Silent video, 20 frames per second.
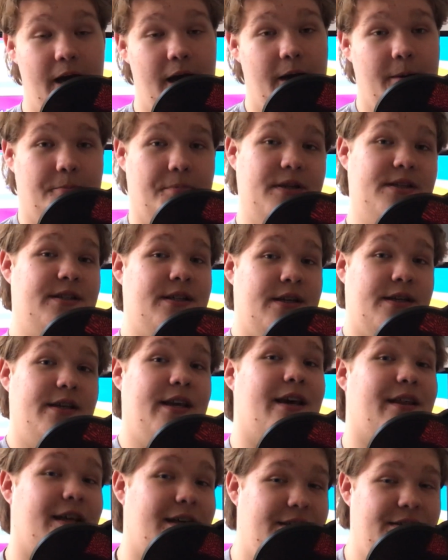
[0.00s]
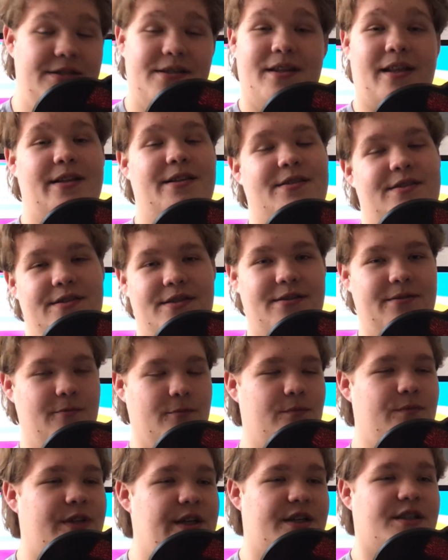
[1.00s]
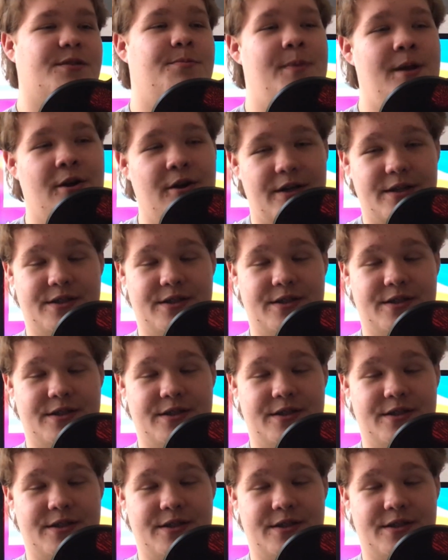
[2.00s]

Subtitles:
But yeah, that's the experience